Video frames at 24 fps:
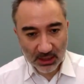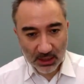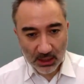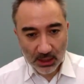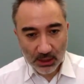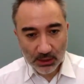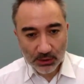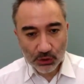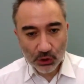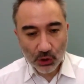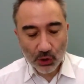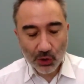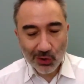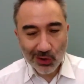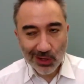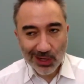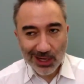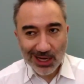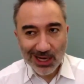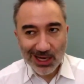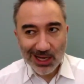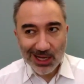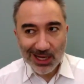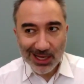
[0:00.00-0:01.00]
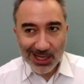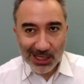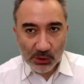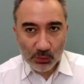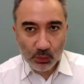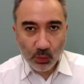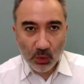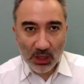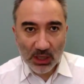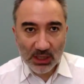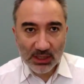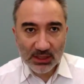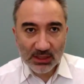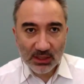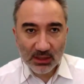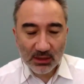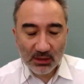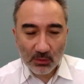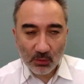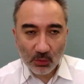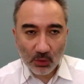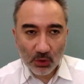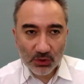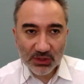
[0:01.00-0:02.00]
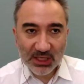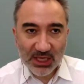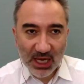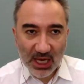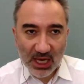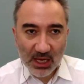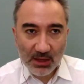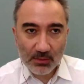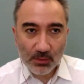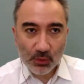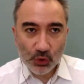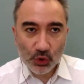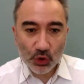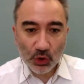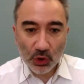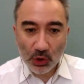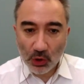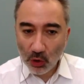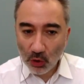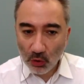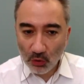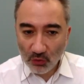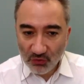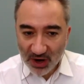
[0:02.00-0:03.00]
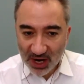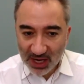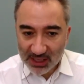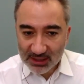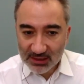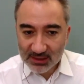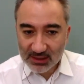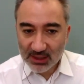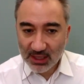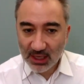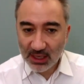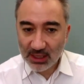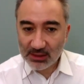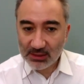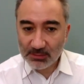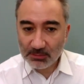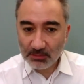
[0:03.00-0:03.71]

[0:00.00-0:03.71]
So it was, the verse came to correct a